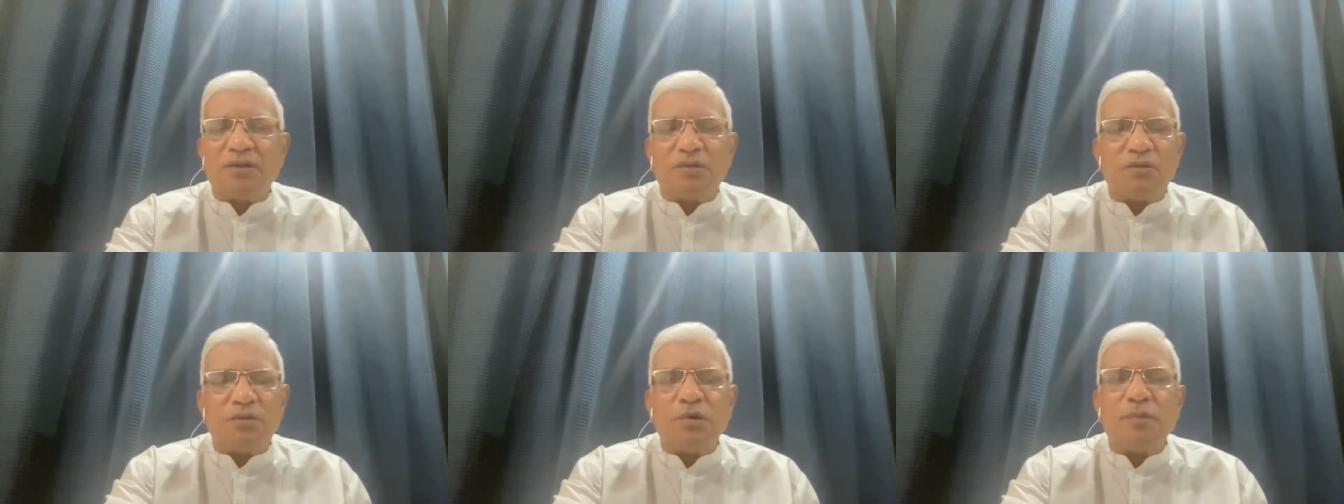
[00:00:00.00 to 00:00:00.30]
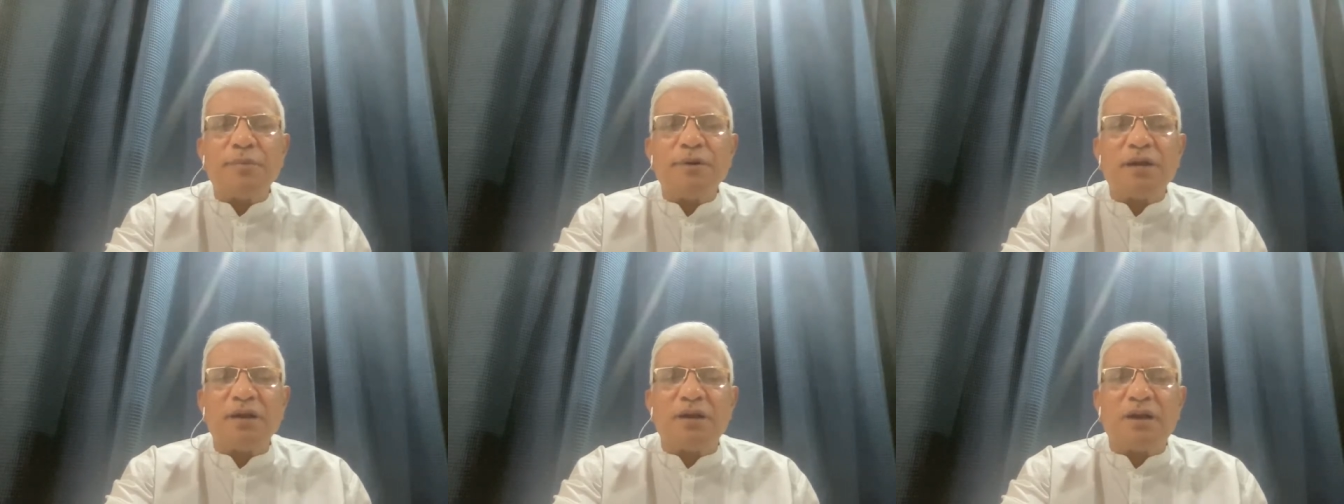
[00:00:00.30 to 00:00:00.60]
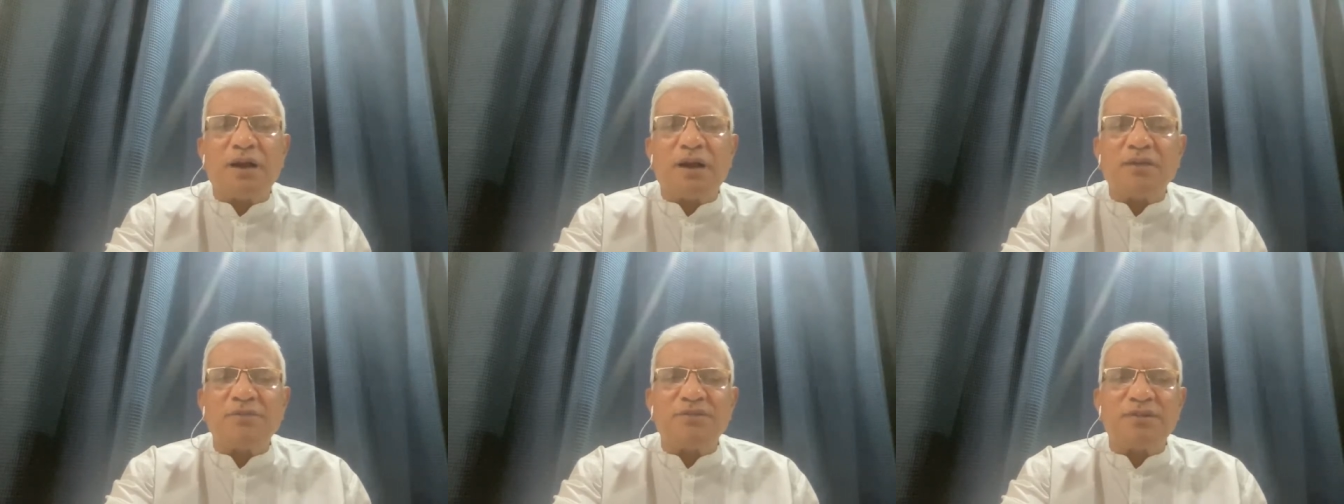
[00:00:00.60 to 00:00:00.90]
Nobody
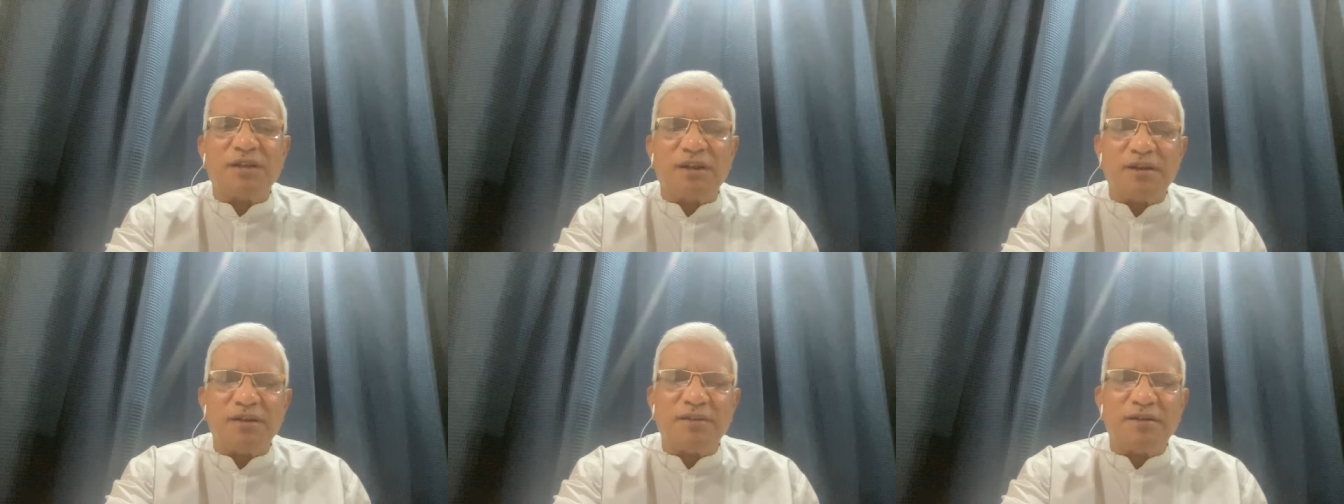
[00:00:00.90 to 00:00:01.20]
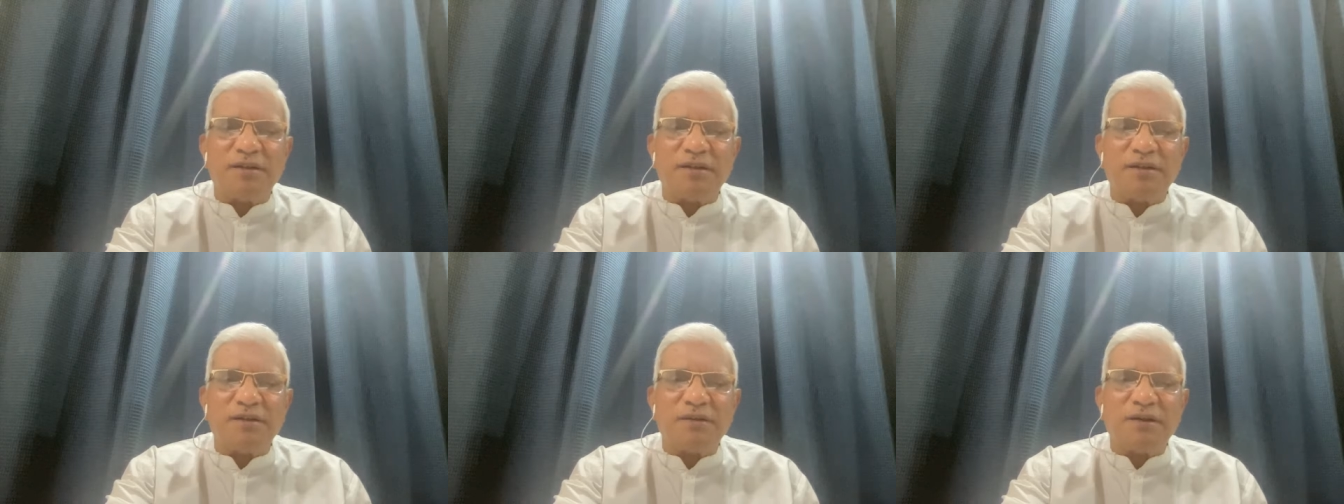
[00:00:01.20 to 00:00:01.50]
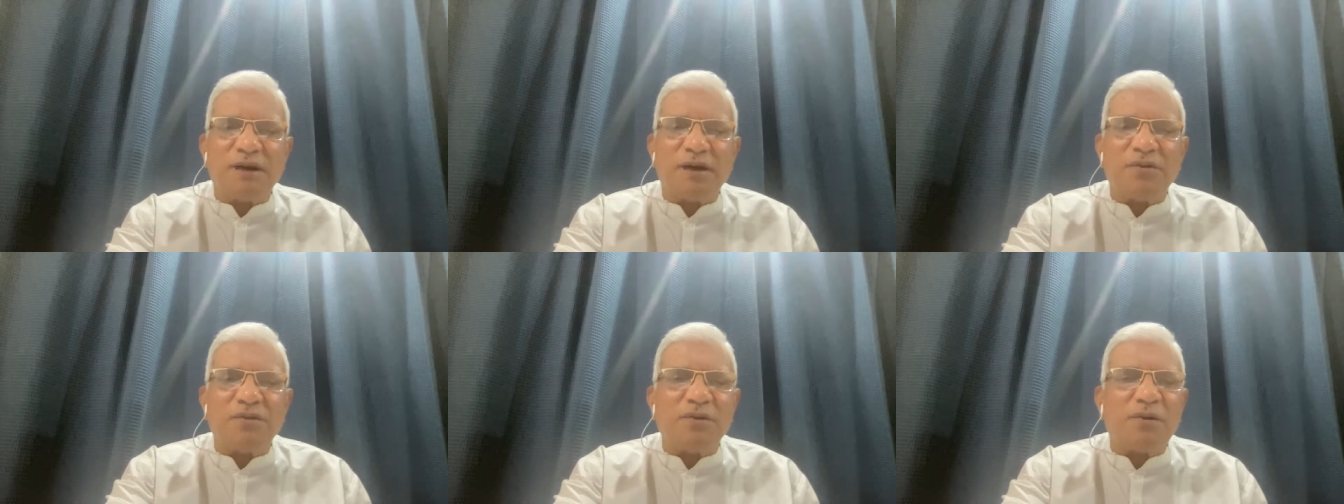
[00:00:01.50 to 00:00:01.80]
casts anything,
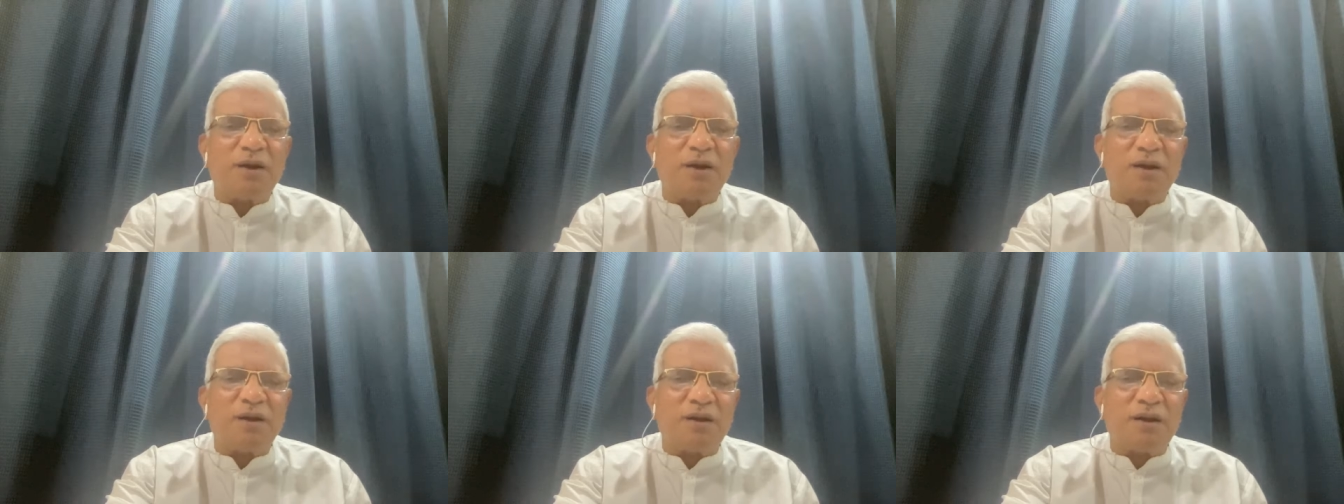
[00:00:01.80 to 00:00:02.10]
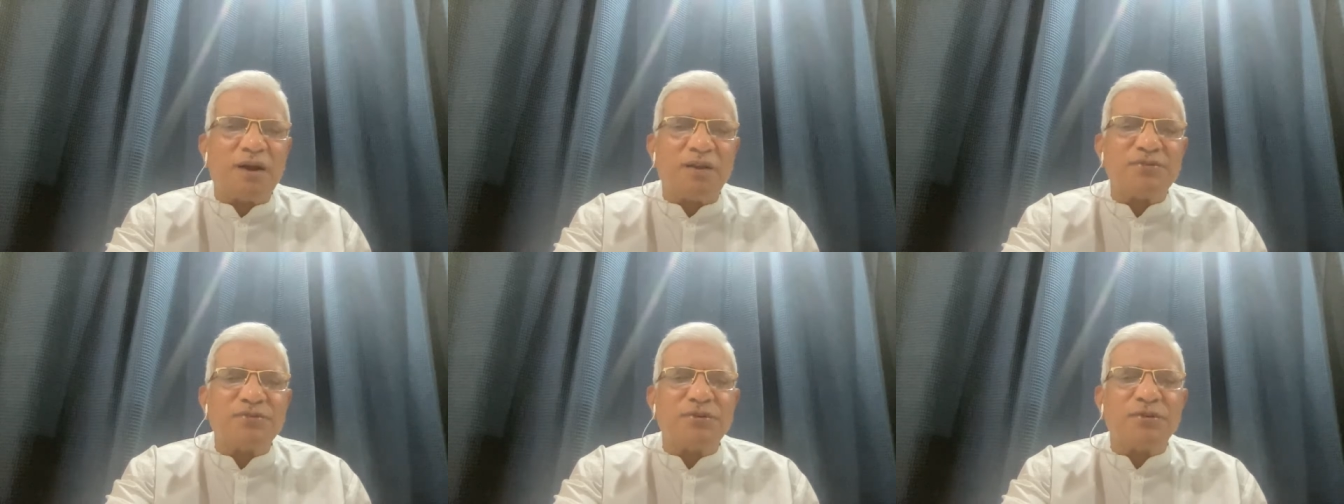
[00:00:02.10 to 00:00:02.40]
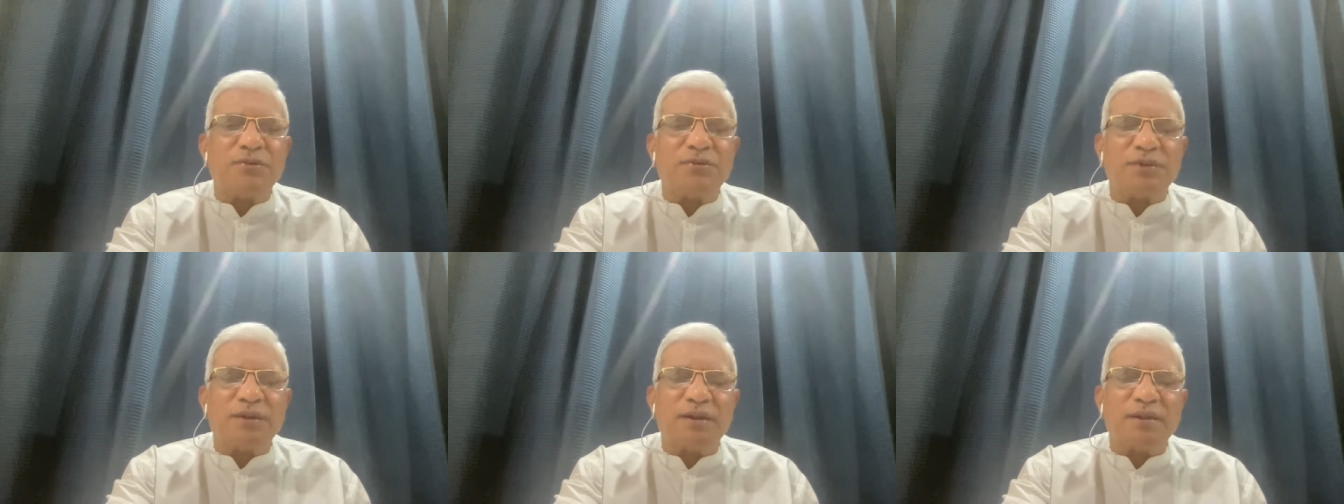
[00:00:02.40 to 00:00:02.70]
or you are not cast
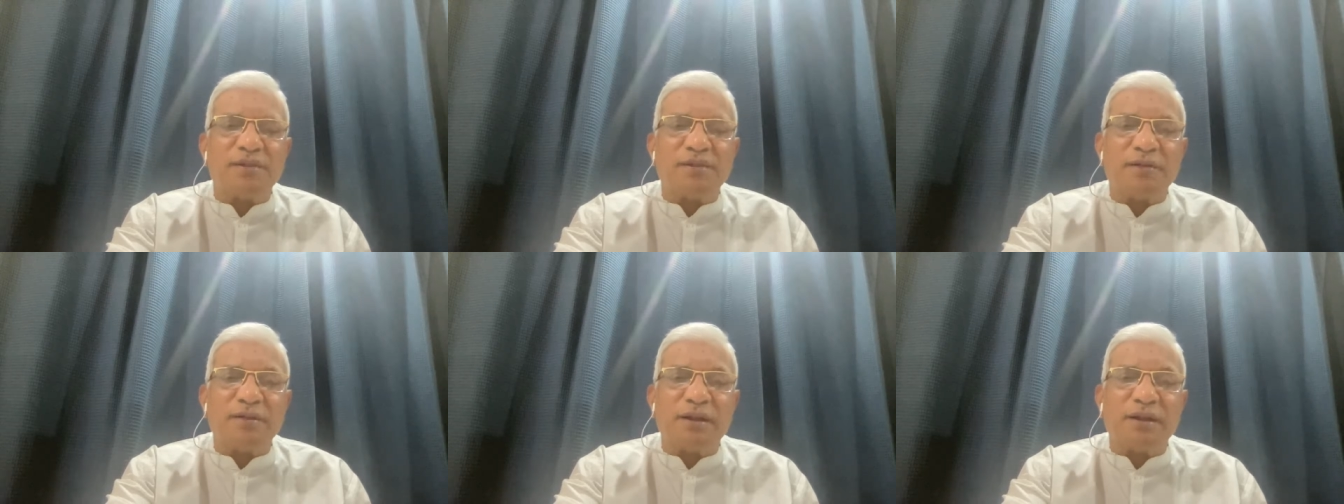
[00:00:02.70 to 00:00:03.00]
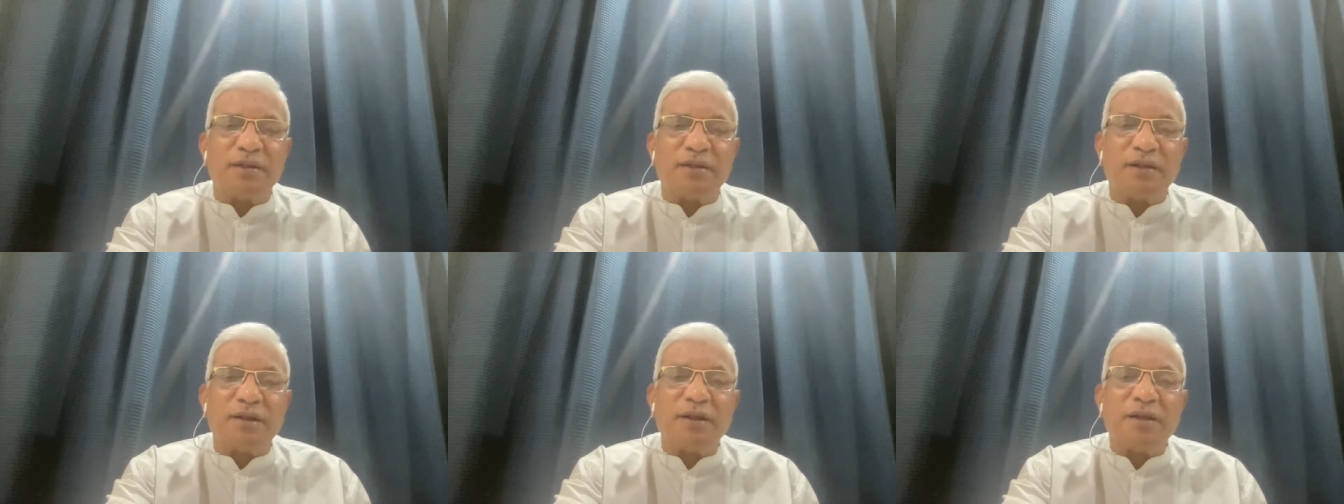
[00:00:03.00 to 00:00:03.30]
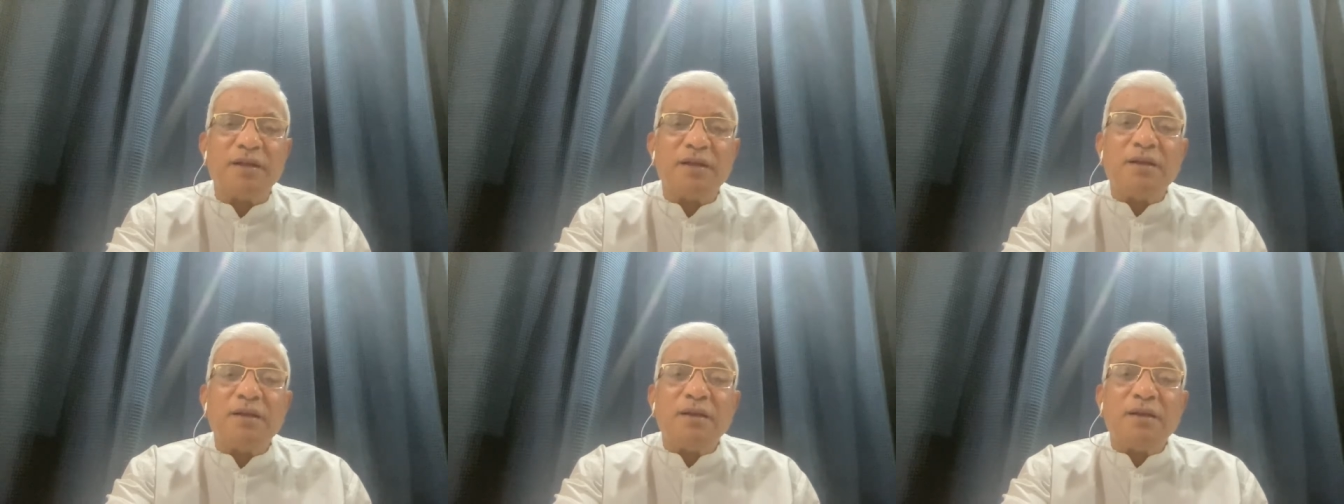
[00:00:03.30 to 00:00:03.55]
into anything like that.